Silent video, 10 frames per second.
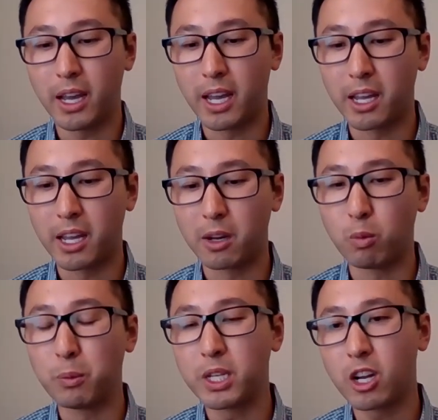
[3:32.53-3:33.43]

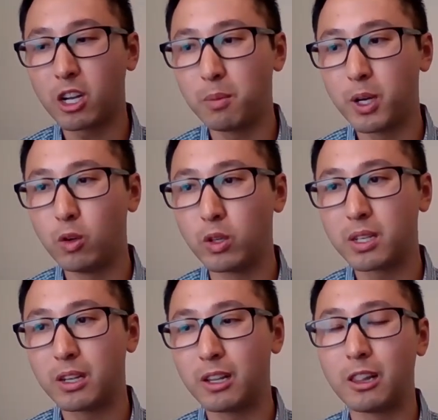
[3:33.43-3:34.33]
And when we talk about
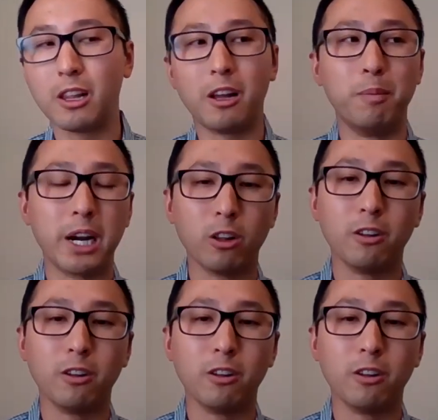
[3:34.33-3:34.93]
a barrel